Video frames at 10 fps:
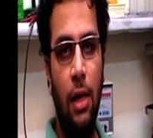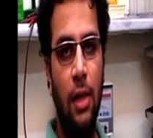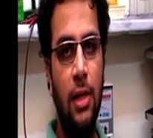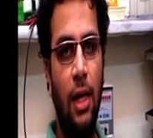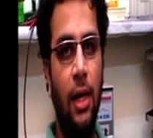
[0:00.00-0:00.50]

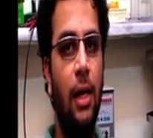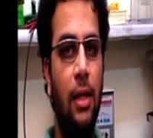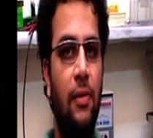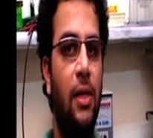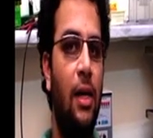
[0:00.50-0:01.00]
I was lucky
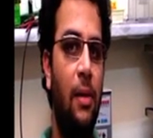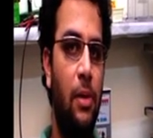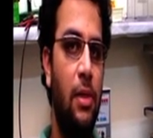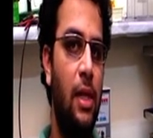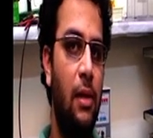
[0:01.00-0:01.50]
enough to get a
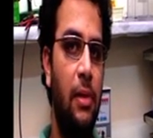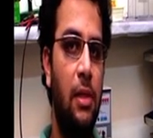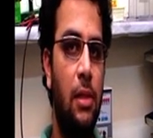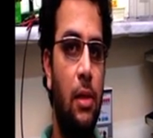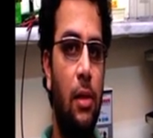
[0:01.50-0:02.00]
project
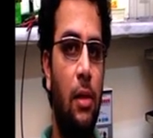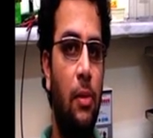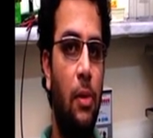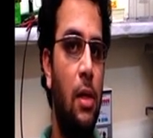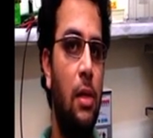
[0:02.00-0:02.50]
which
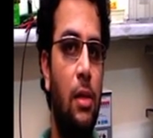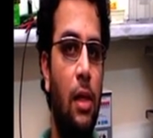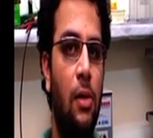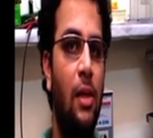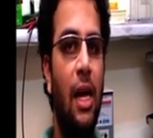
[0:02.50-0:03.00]
was
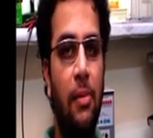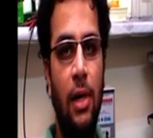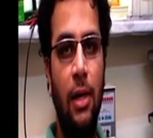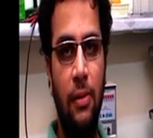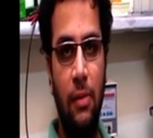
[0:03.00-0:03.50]
a
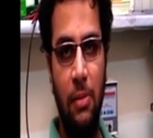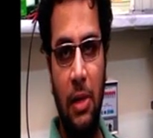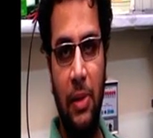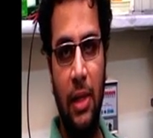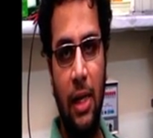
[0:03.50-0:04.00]
collaborative work
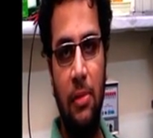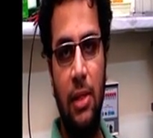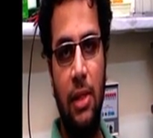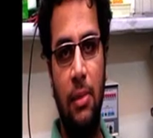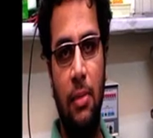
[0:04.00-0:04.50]
between
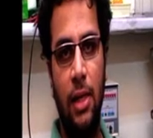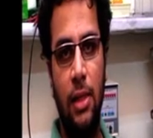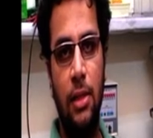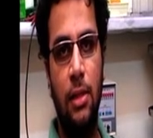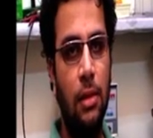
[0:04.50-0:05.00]
chemistry and
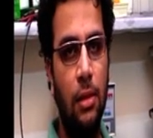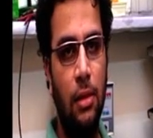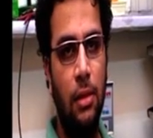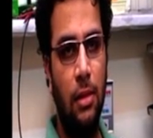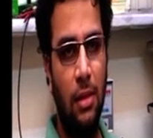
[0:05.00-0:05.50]
biology.
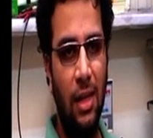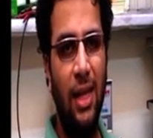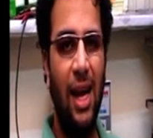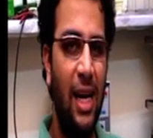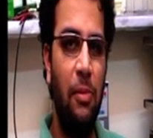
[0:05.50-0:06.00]
And
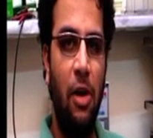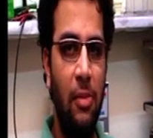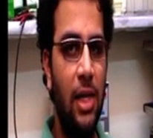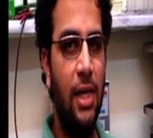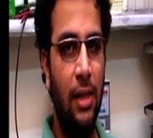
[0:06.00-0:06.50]
IIT
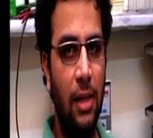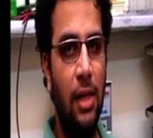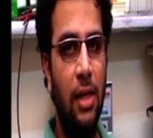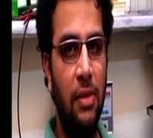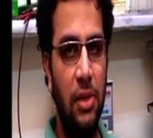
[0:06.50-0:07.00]
Bombay generally
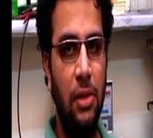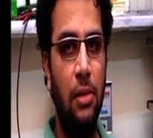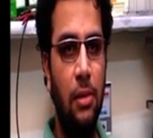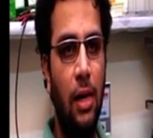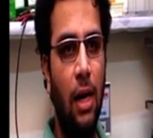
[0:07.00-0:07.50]
gives you,
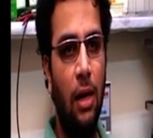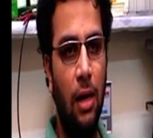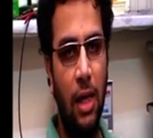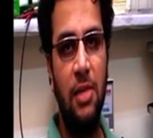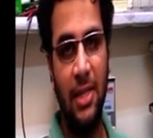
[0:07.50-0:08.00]

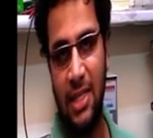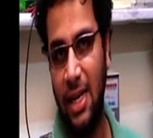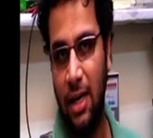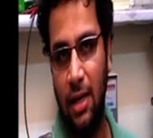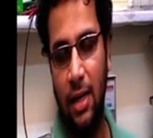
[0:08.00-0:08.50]
especially
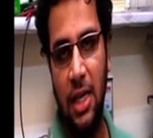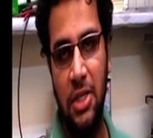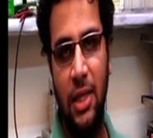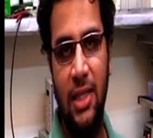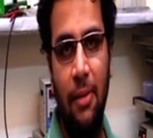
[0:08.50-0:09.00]

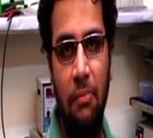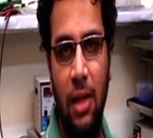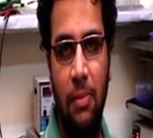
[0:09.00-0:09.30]
undergraduates, ample